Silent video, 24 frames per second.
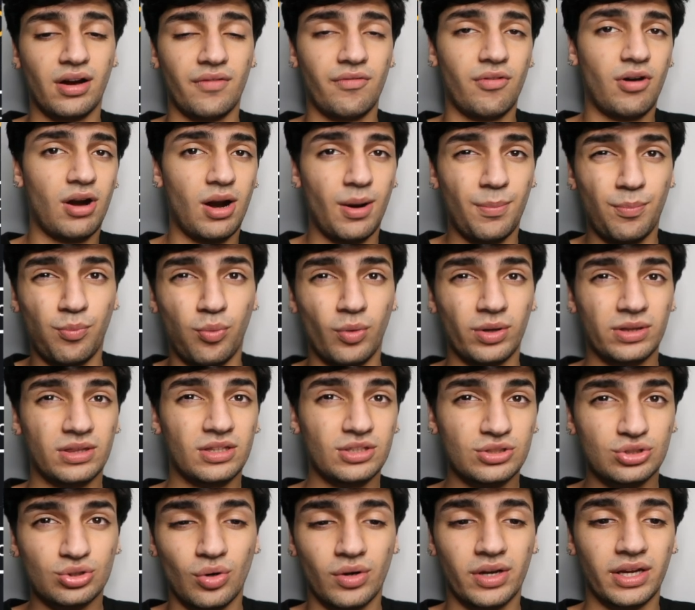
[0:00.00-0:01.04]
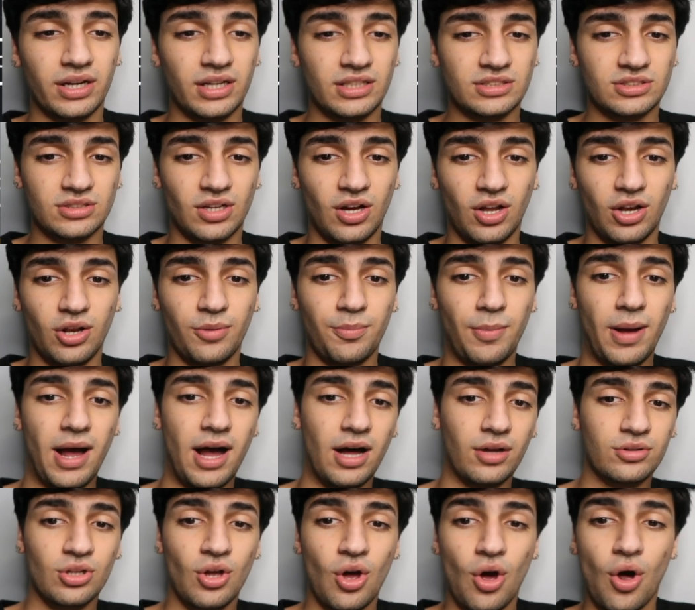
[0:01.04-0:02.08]
cover up what this token is all
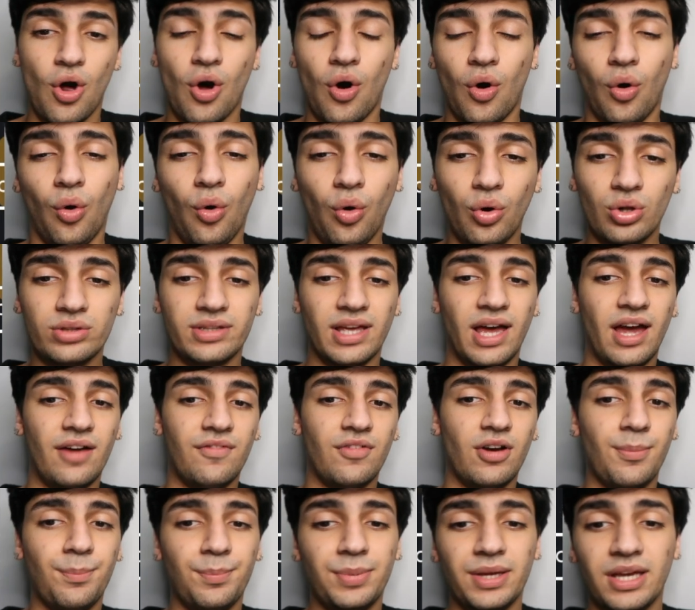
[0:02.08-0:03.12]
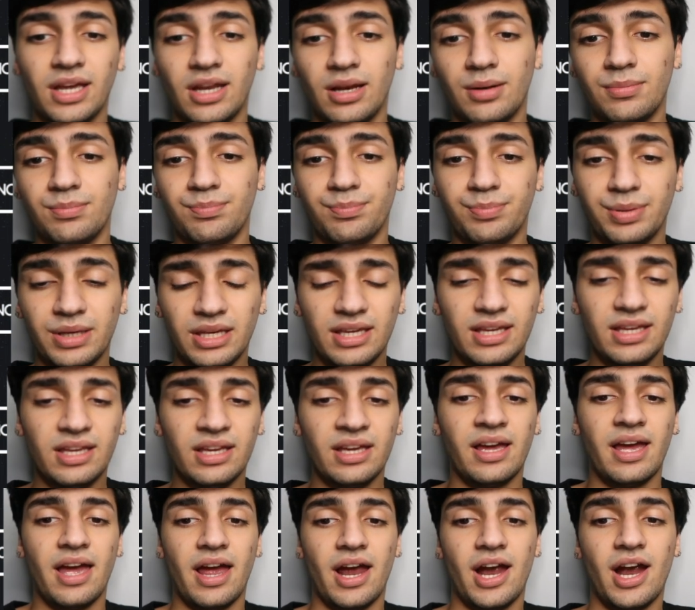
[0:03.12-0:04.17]
about hold ever BNB
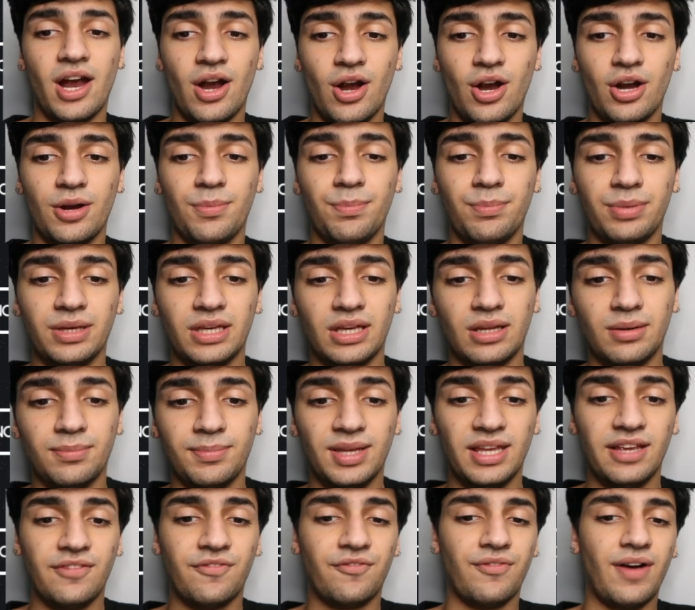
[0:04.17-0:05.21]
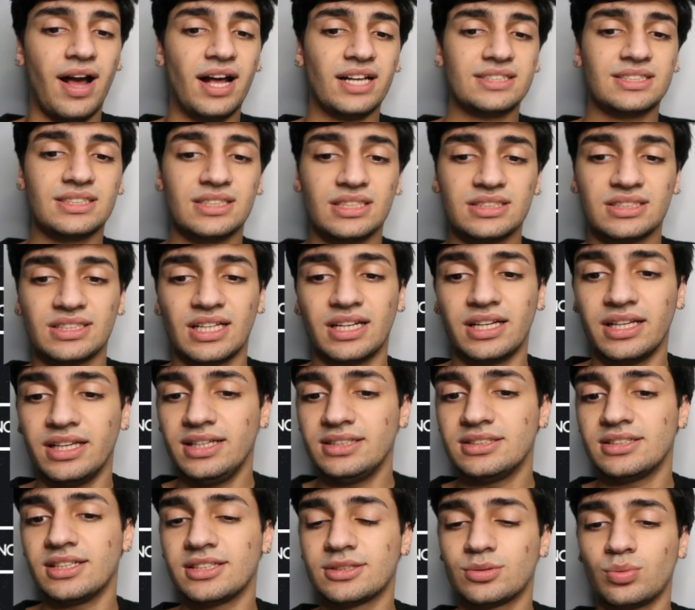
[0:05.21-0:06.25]
earn BNB fastest and
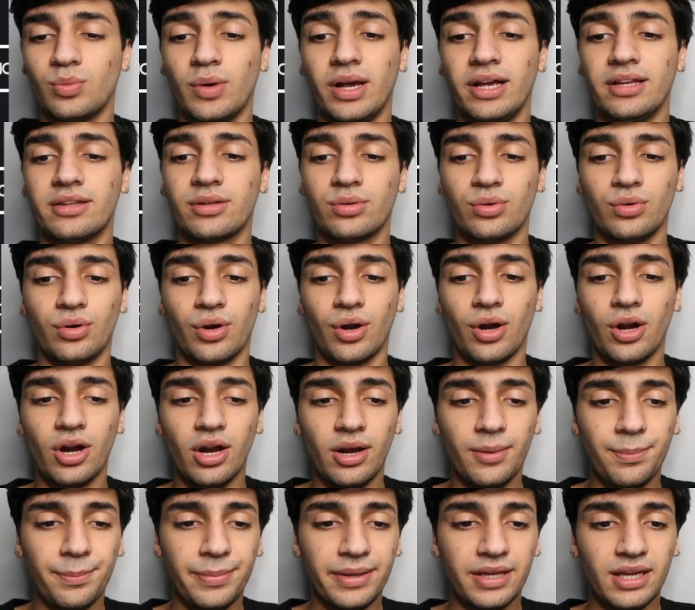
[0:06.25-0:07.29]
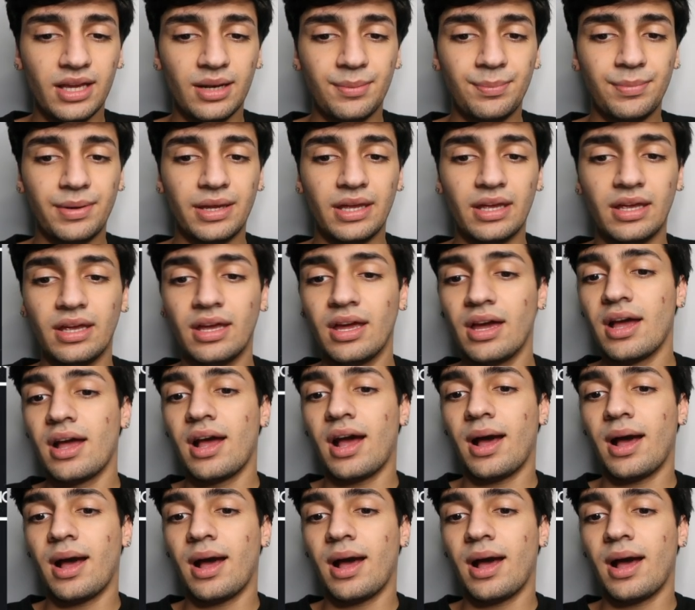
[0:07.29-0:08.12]
easiest way to earn BNB